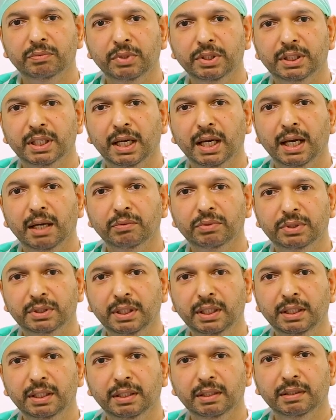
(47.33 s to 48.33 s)
which I have
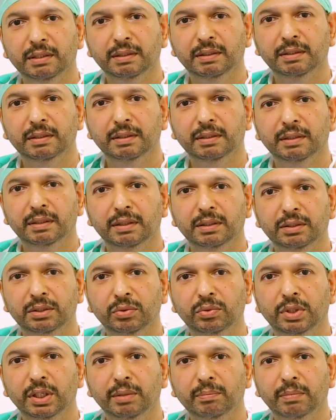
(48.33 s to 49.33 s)
seen
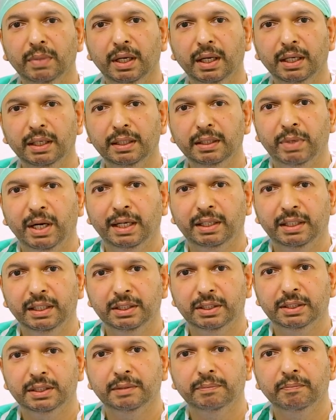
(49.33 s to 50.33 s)
during my
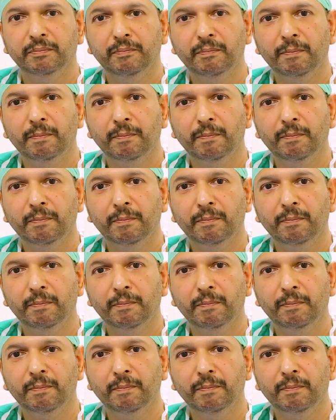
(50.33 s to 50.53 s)
practice.